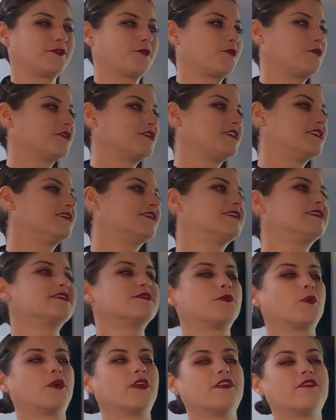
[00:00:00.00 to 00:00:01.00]
Of course, this
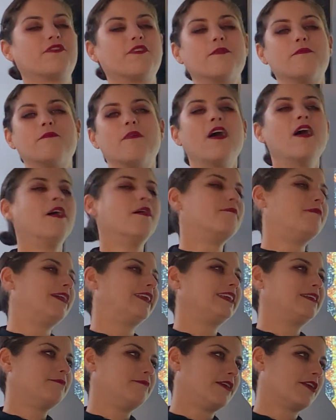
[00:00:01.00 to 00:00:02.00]
is one of the
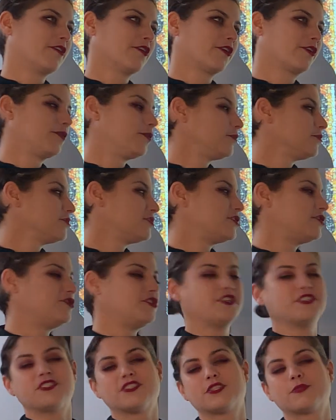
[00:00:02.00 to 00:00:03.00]
many miracles
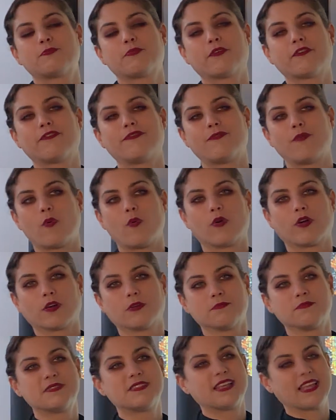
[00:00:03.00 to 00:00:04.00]
that Jesus
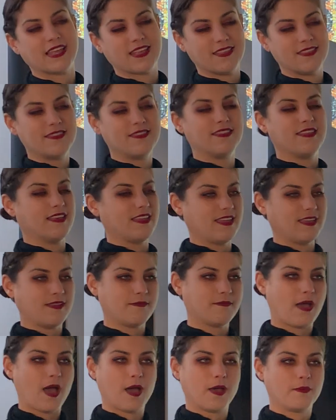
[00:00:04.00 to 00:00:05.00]
performs in
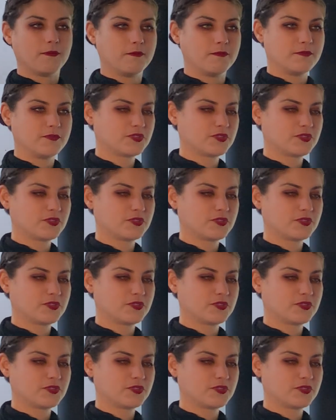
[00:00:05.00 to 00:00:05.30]
the um,